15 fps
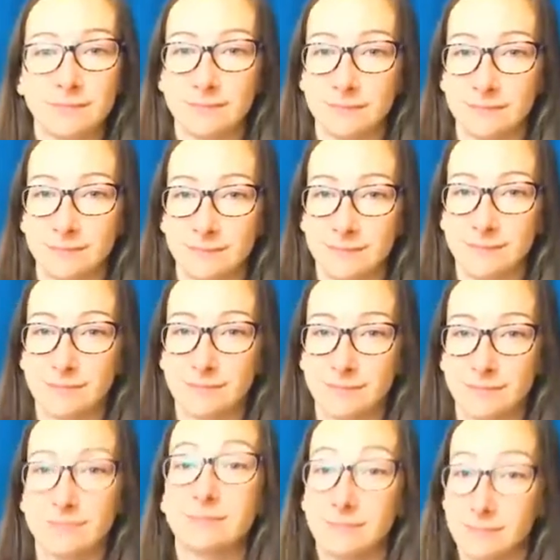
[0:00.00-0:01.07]

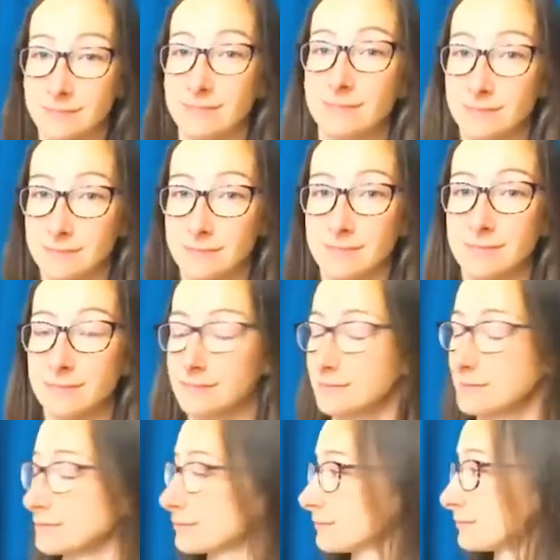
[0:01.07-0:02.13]

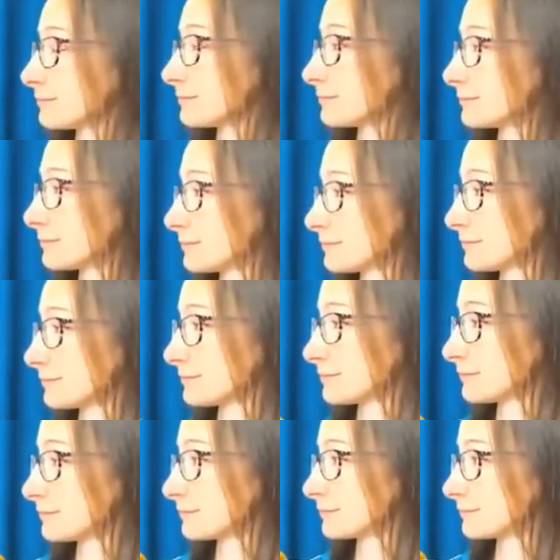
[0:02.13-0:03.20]

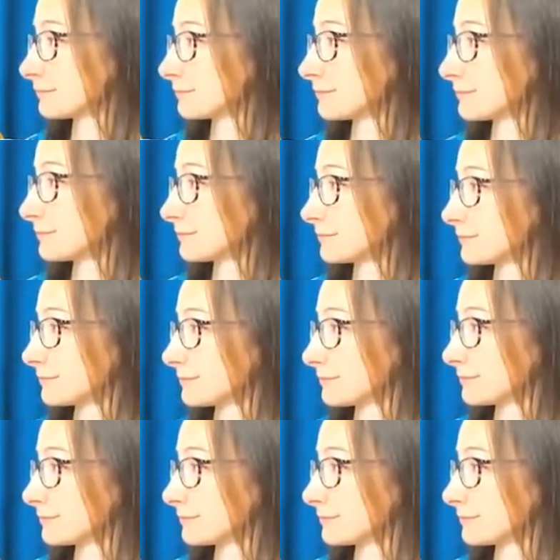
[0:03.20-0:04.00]
(silent)